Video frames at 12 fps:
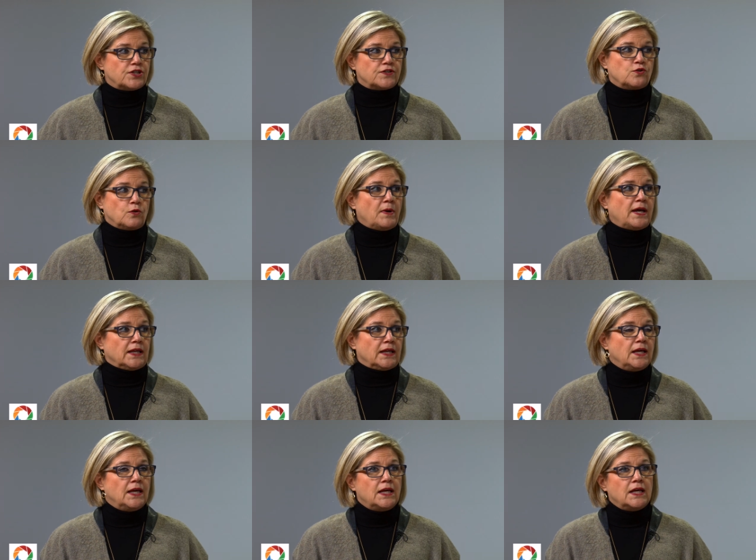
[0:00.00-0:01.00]
just no money.
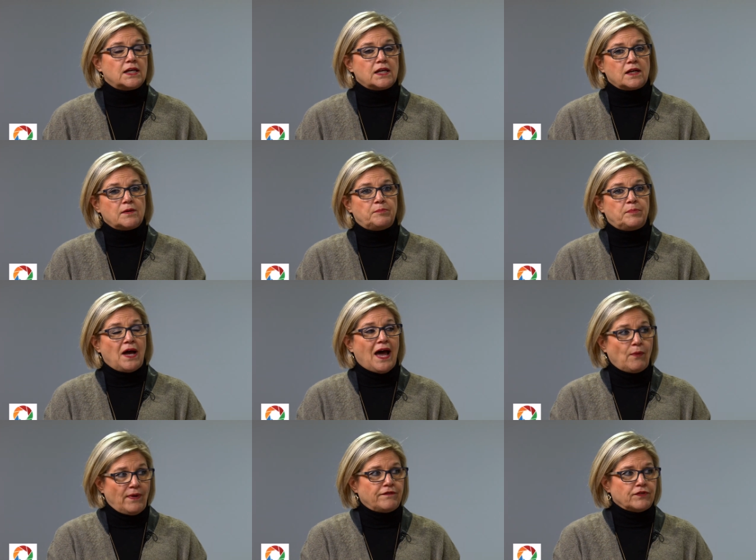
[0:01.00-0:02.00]
Uh,
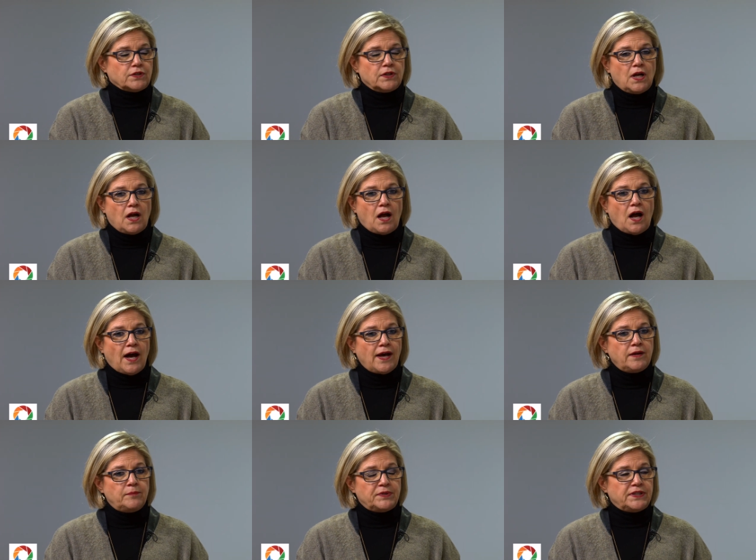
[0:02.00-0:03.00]
however,
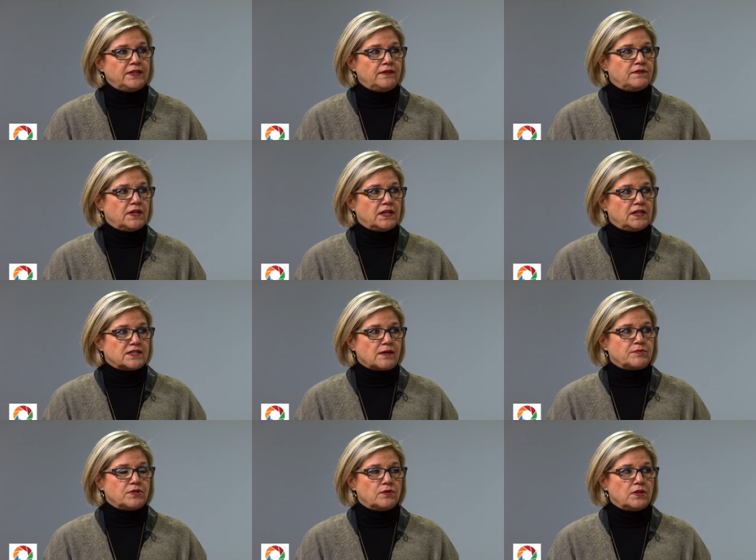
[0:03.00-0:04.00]
I believe that it's
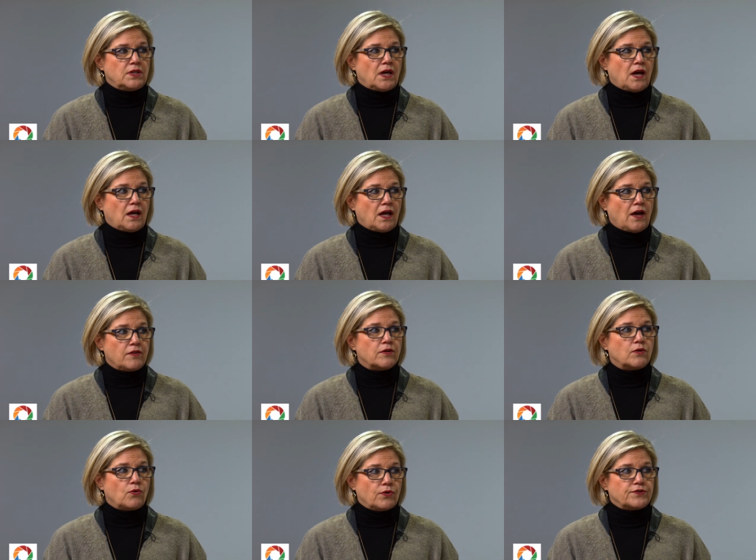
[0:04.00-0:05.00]
up to the
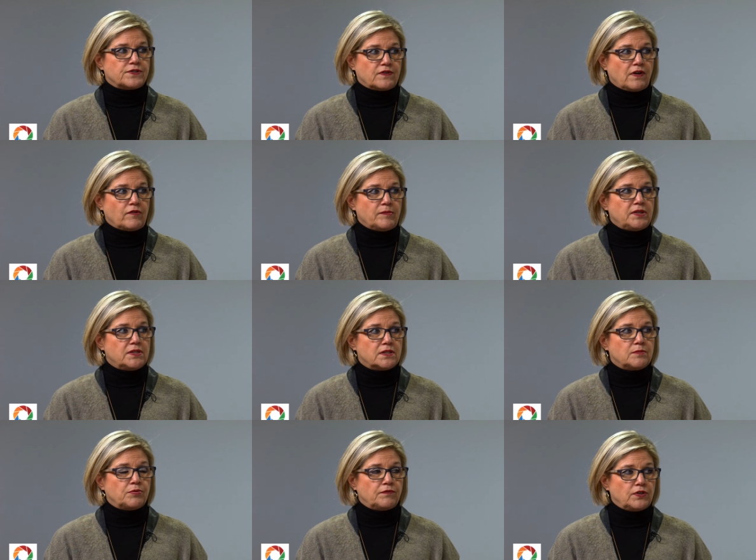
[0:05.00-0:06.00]
other orders of government,
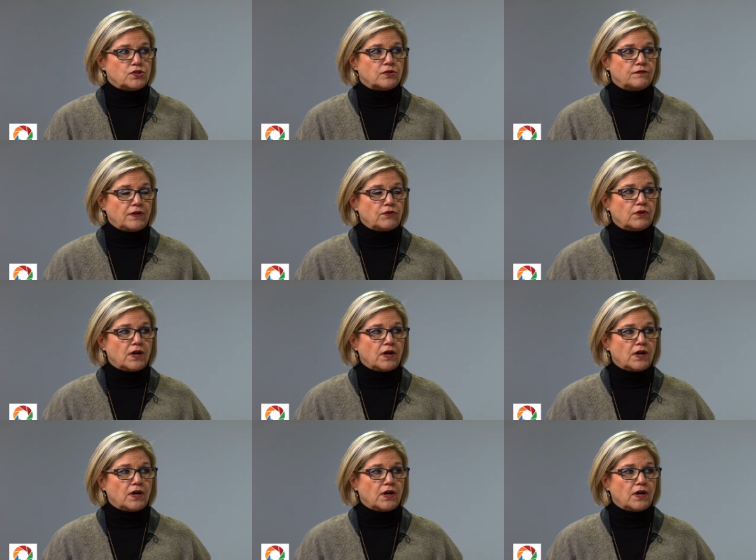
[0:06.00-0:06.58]
the provincial and federal